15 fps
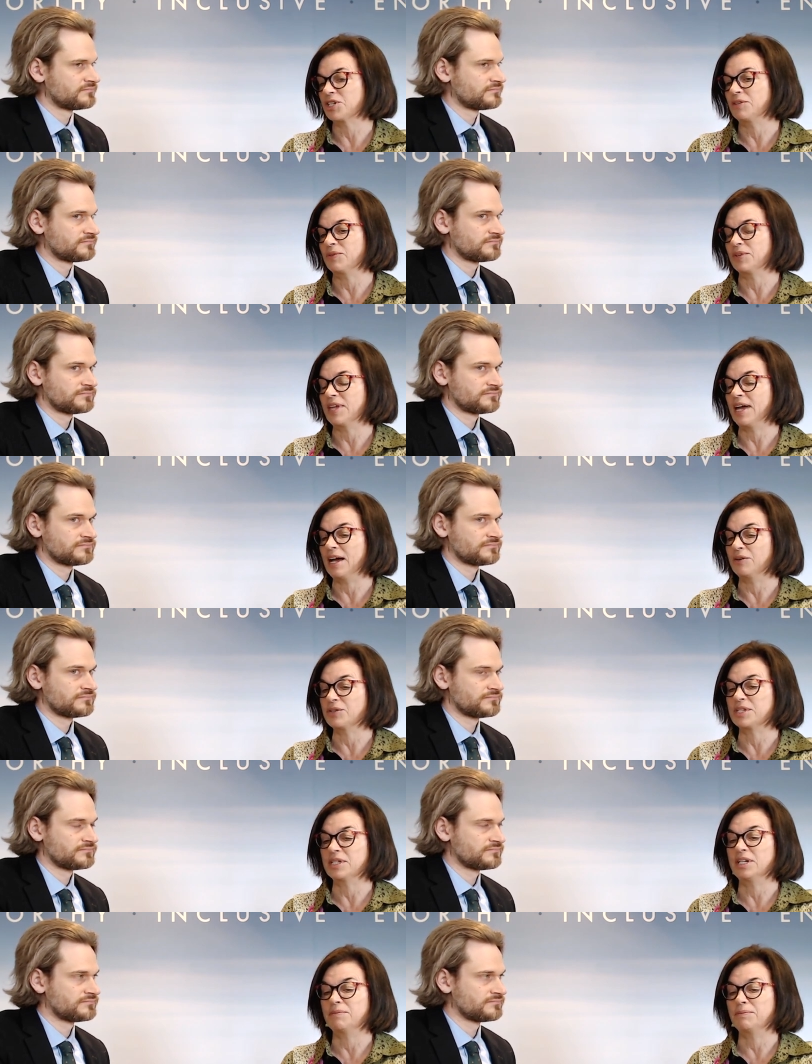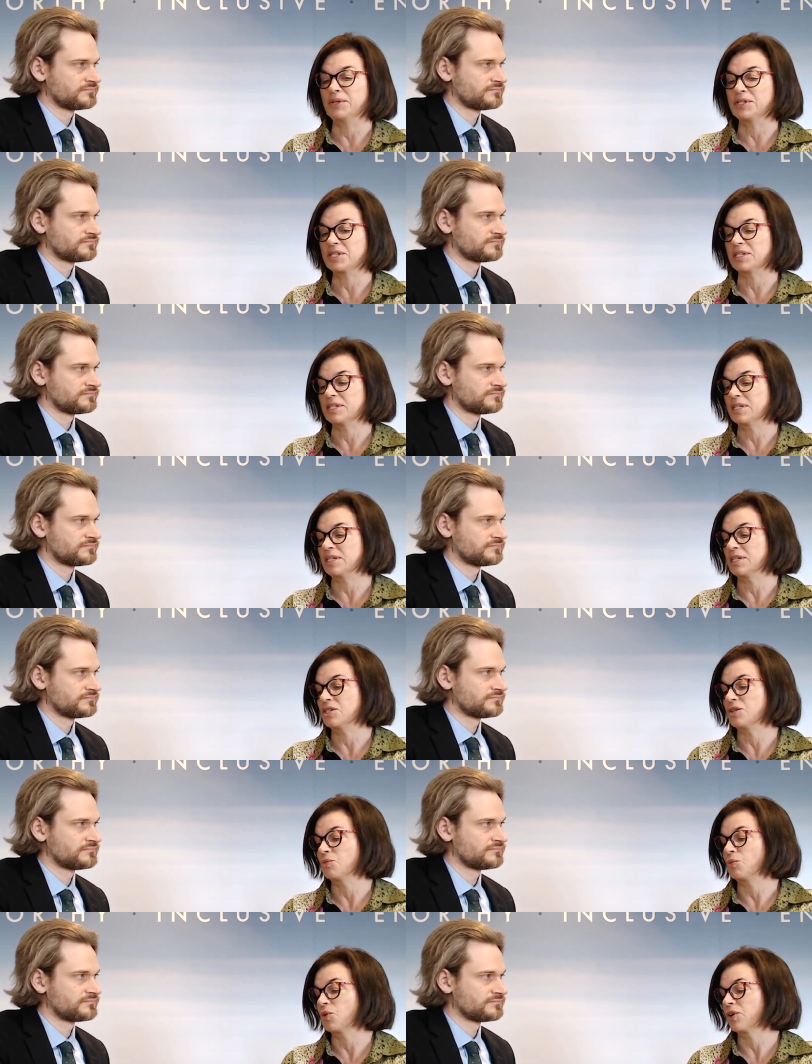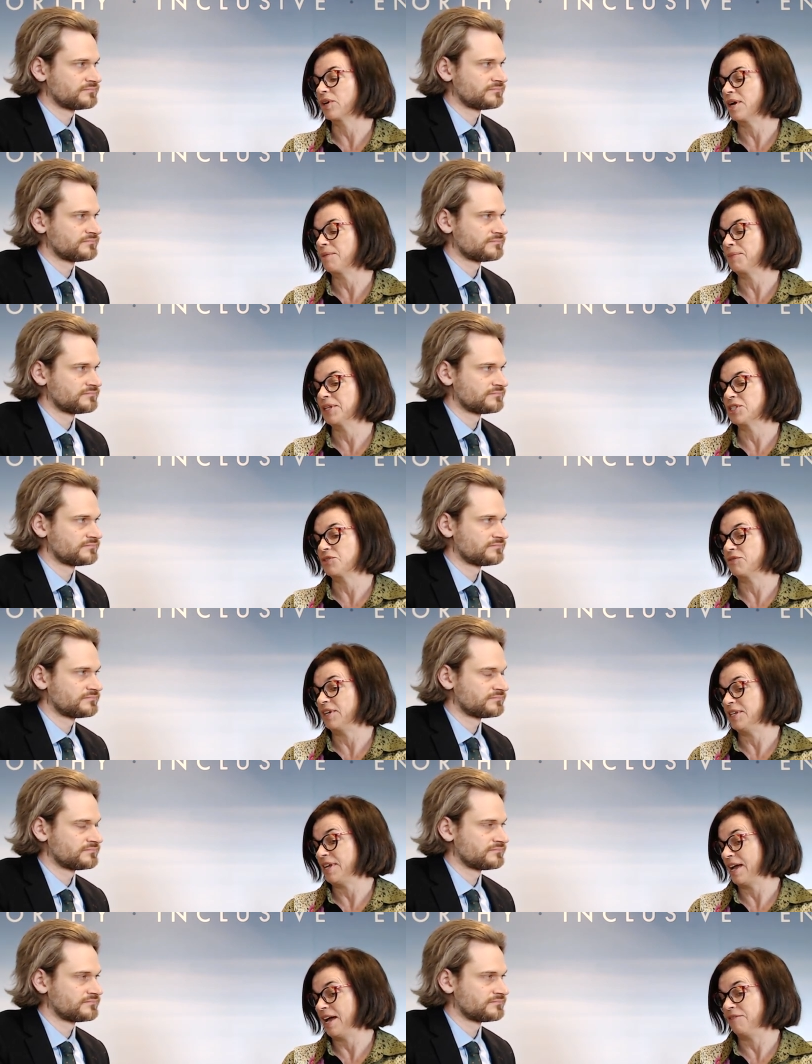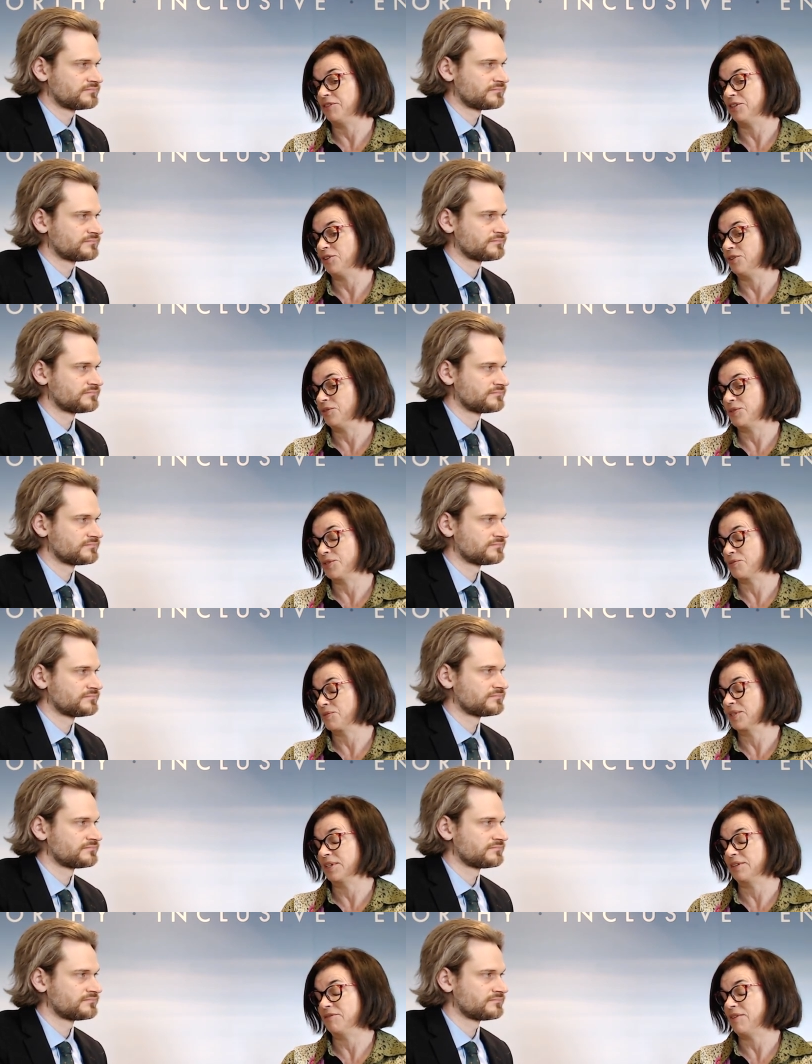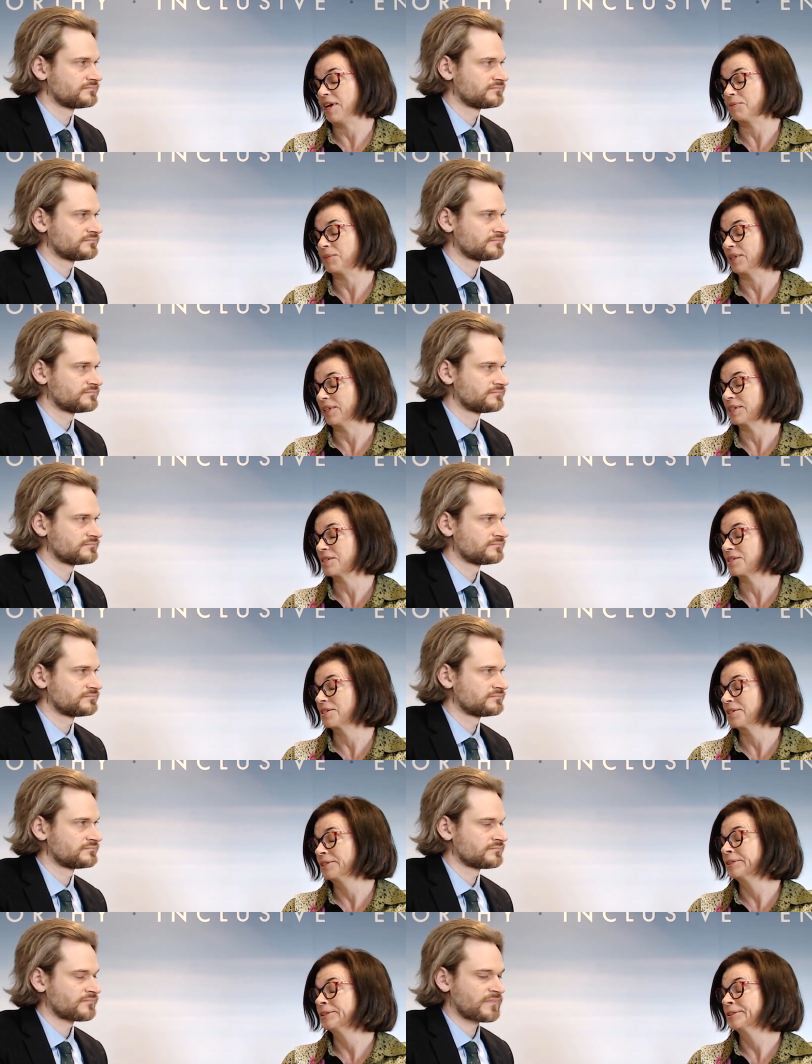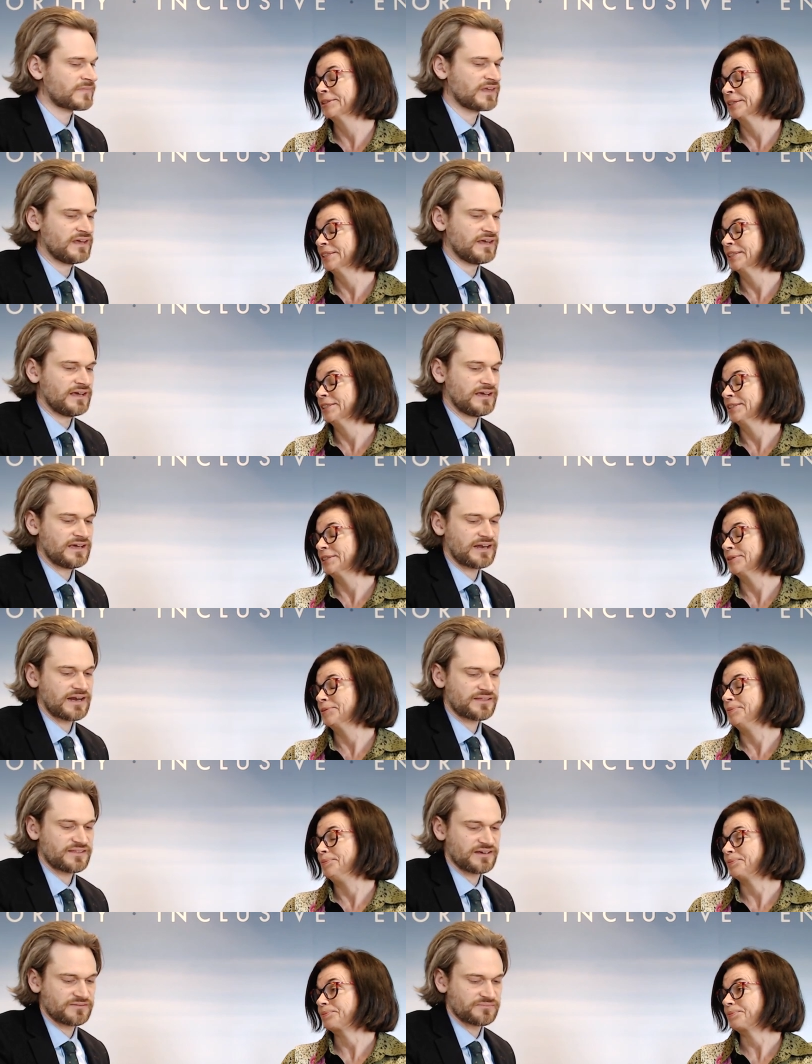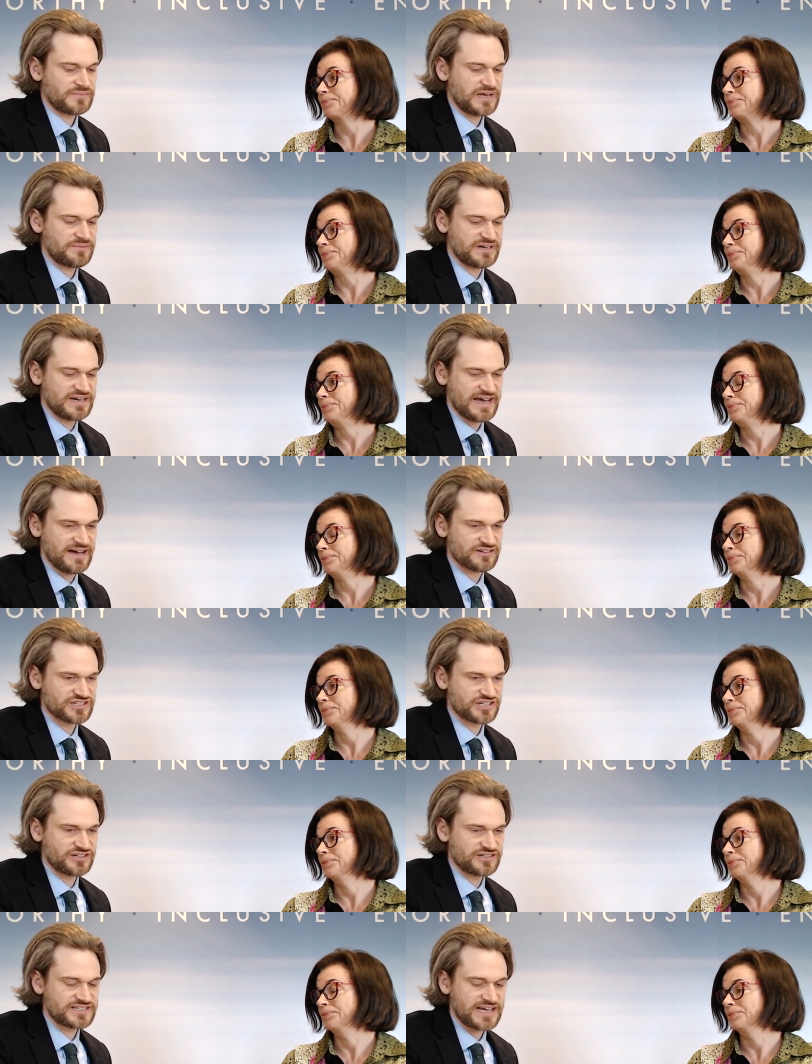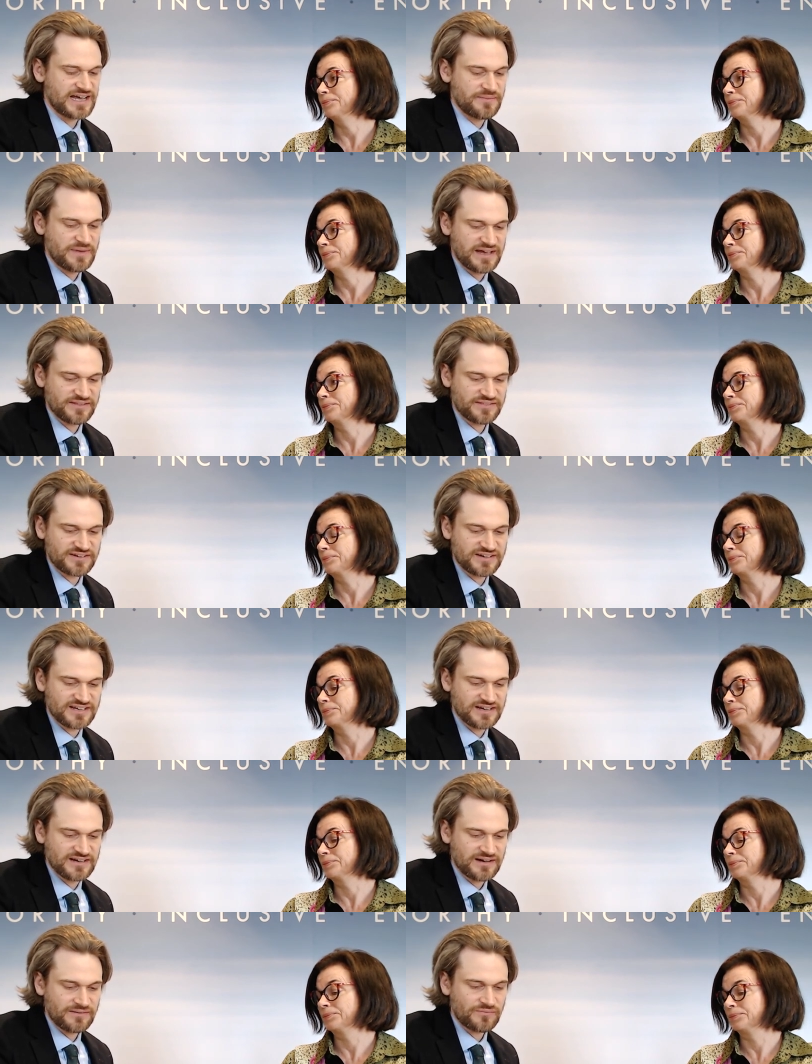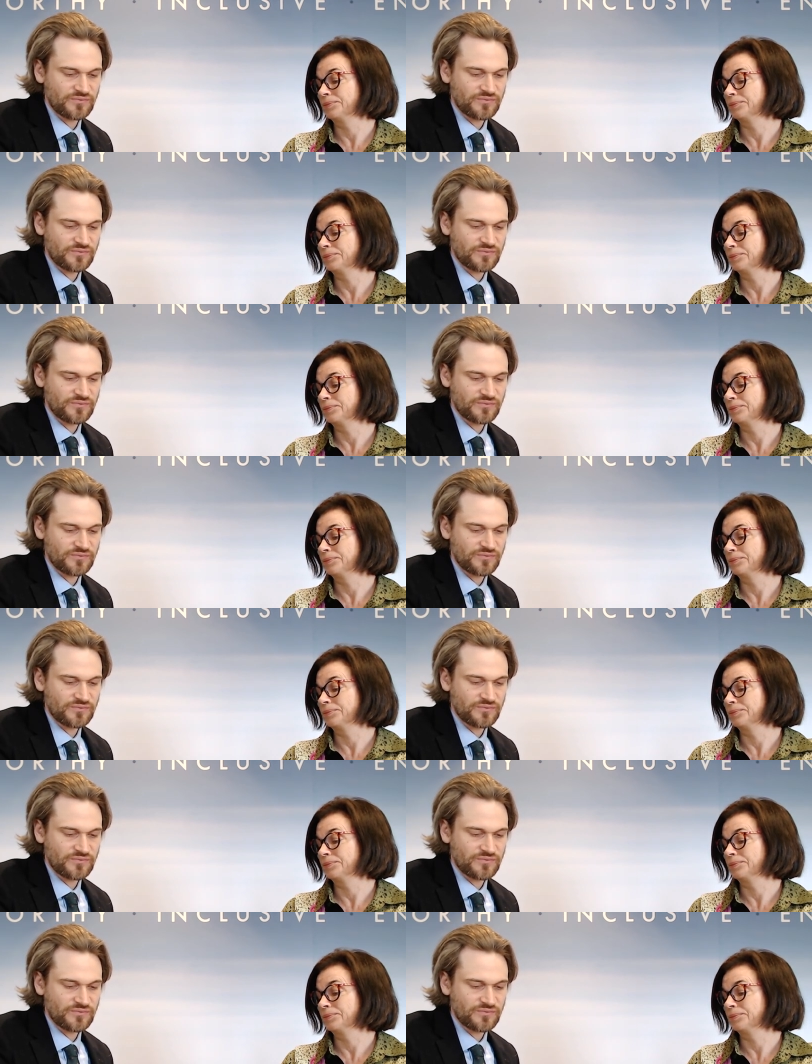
Speaker 1: that they're accomplishing with housing and businesses and work on Pennsylvania Avenue. It was really fabulous.
Speaker 2: And I think maybe now is a good time.